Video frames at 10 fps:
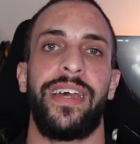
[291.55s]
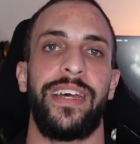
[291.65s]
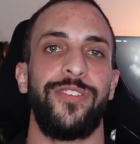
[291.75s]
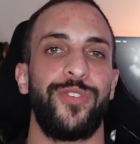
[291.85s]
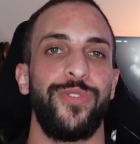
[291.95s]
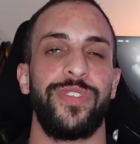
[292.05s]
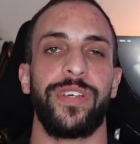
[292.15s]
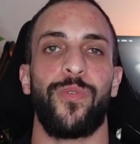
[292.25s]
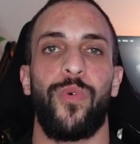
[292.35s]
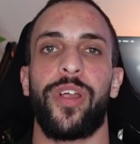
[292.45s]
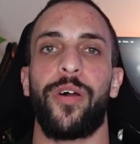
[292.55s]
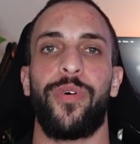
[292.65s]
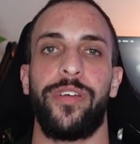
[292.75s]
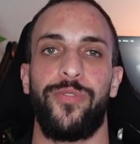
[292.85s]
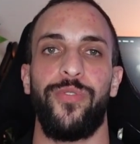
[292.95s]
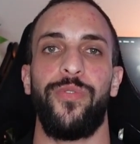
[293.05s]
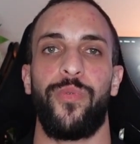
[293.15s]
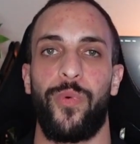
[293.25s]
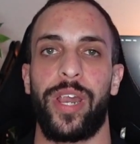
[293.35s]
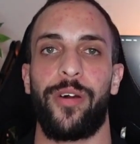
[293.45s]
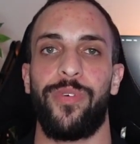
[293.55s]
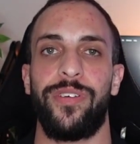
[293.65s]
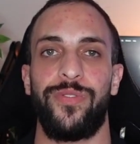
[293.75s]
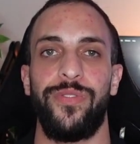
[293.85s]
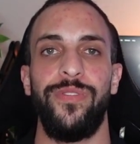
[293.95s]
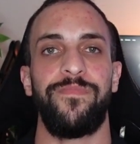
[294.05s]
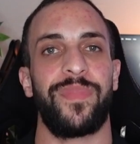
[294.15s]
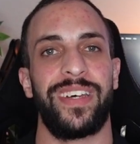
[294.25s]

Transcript: and choosing what I want to do, when I want to do,